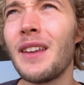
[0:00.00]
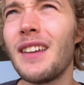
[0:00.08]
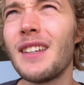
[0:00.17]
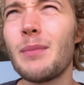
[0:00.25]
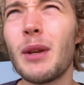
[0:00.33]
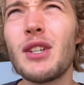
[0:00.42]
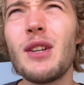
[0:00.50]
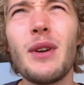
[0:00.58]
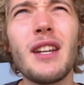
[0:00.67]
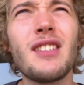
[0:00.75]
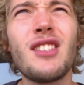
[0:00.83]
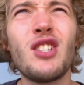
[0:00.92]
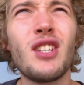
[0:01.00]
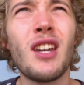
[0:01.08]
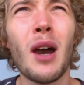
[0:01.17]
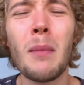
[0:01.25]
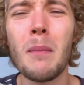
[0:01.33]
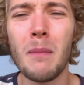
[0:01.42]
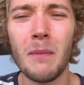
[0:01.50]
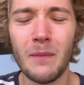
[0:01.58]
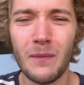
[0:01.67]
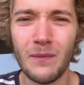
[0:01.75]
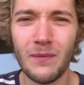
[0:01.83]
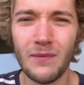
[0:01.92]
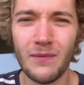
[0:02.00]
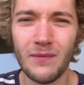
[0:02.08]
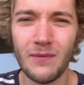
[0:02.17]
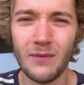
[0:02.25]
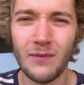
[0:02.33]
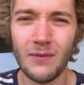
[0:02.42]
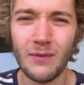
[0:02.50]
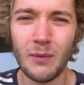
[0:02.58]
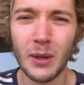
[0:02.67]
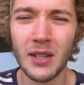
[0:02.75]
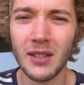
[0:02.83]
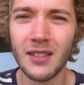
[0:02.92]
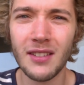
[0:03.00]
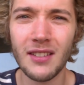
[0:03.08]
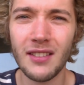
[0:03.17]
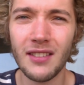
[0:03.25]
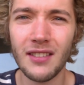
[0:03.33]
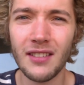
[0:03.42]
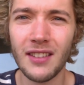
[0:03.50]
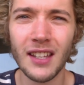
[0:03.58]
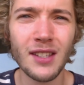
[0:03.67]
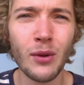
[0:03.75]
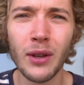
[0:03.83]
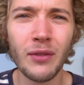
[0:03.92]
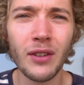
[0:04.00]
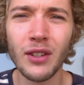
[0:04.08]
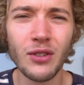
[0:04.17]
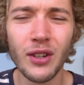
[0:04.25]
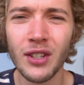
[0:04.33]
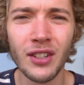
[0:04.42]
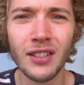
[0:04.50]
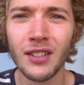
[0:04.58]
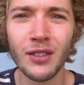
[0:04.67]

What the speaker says: Especially when it's gum, because that's not even nutritious.